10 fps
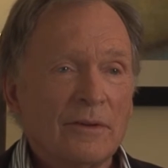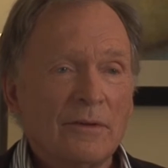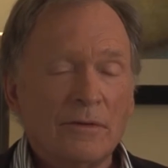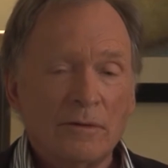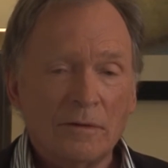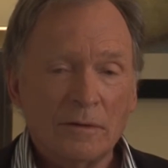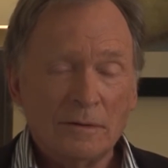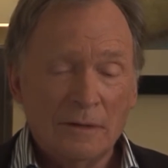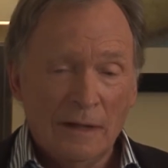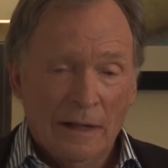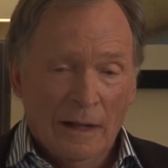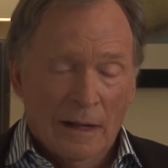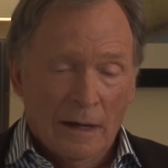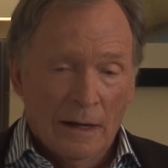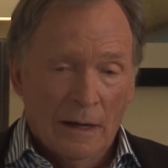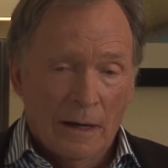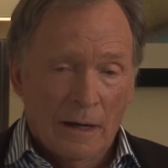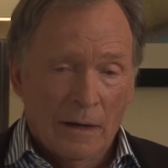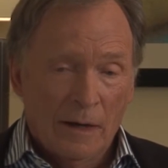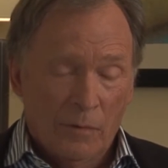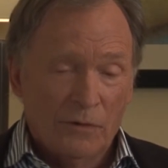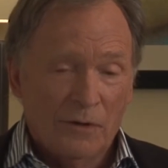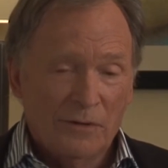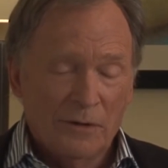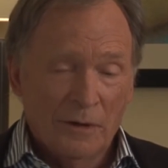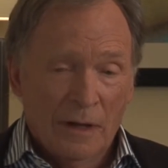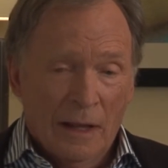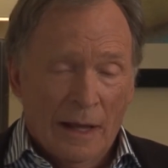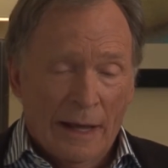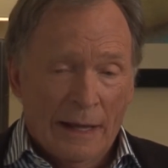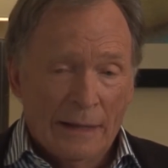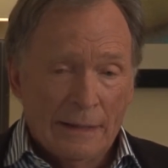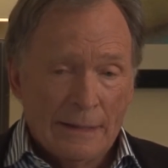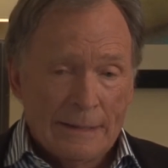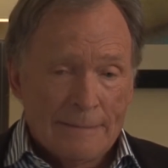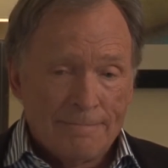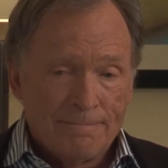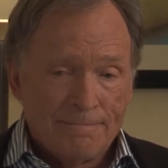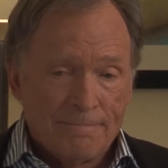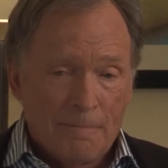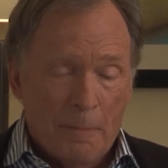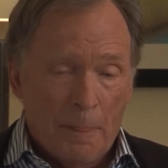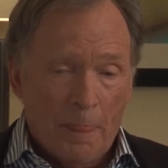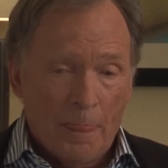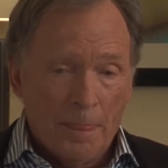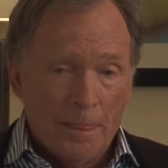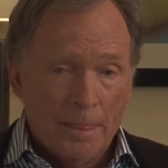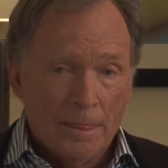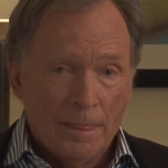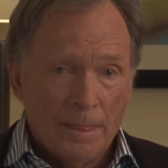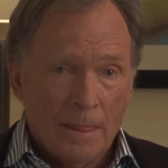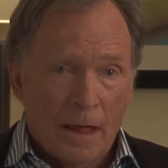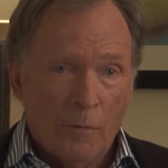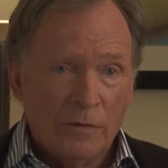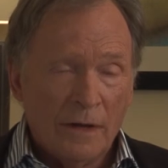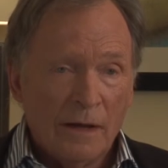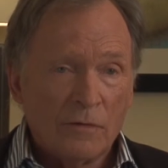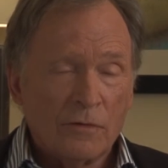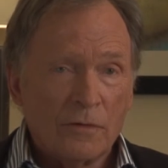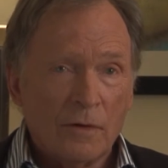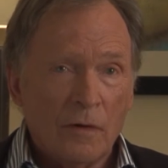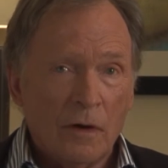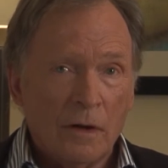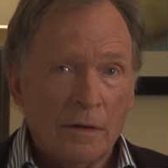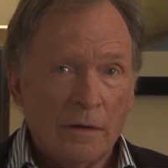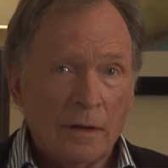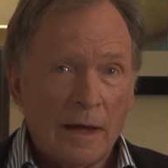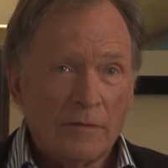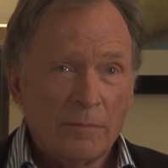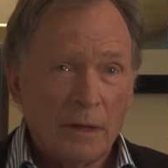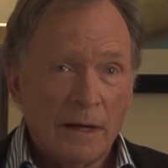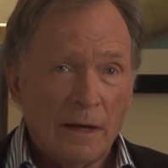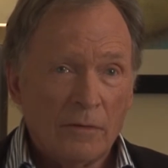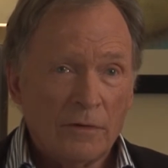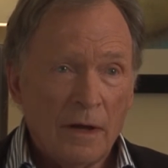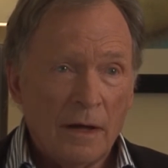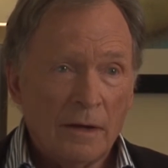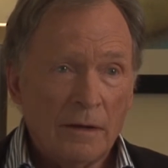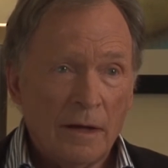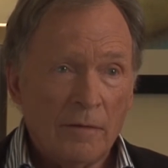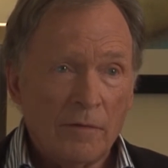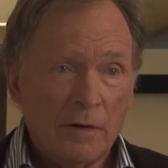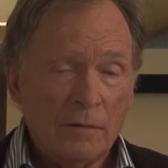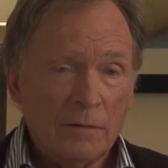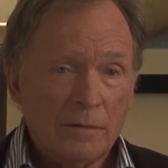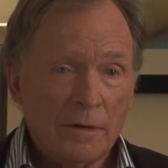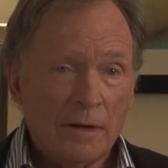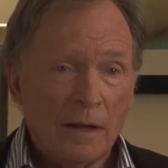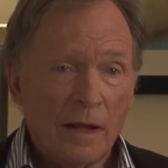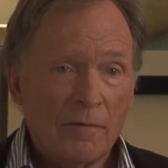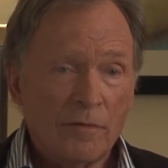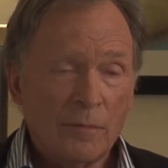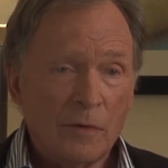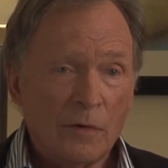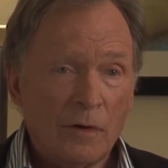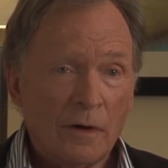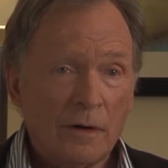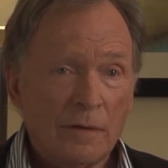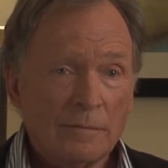on tour. Uh, he was on tour. And um, I was an extra on the last Playhouse 90 ever, done live from New York